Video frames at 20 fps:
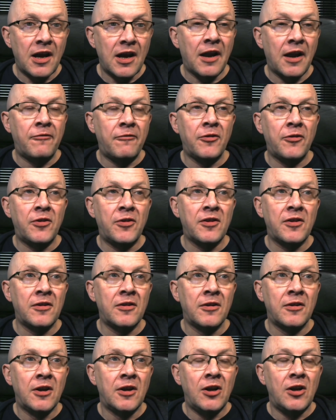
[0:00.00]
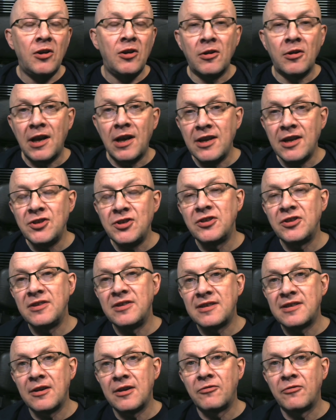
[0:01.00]
and for the location
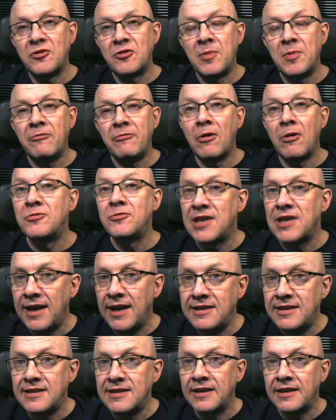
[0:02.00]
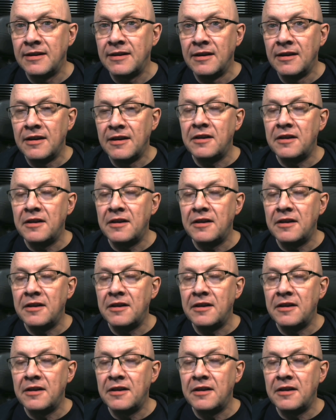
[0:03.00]
itself to be rotating